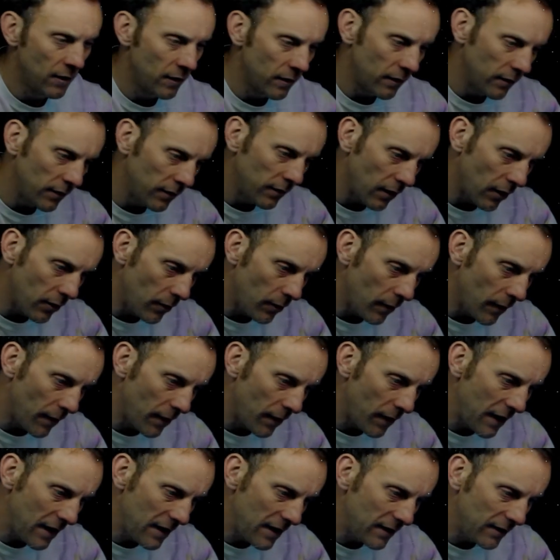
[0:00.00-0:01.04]
So
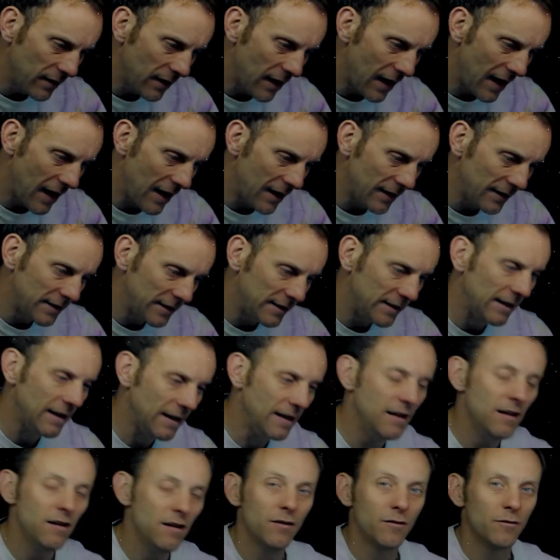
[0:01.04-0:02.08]
there's our
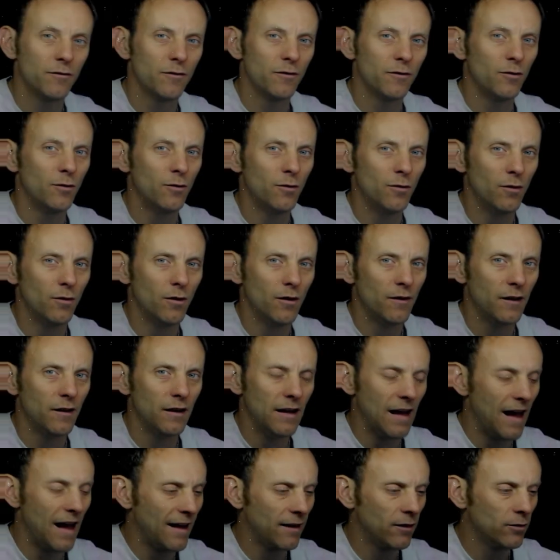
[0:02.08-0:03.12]
C for
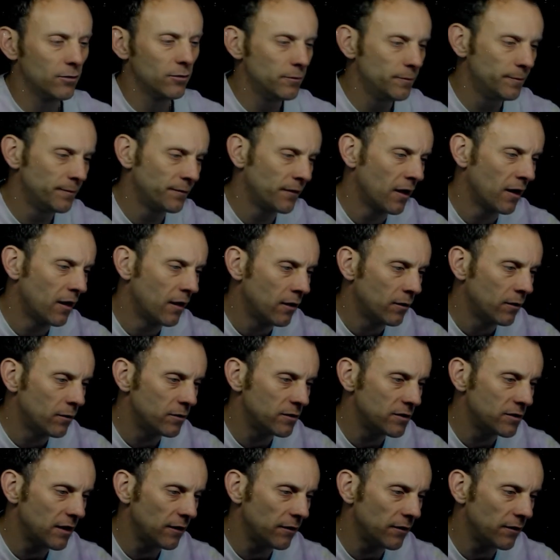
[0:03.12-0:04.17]
the angle,
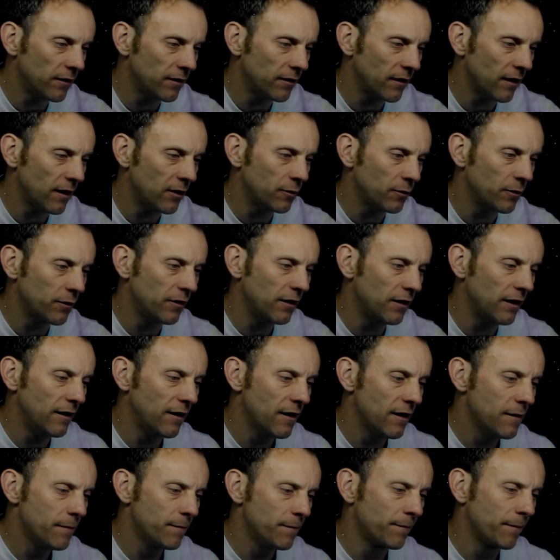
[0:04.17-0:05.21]
which gives us a little C
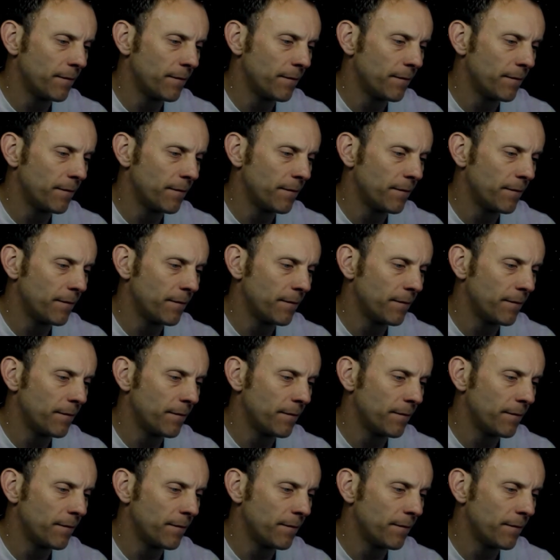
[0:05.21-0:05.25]
there.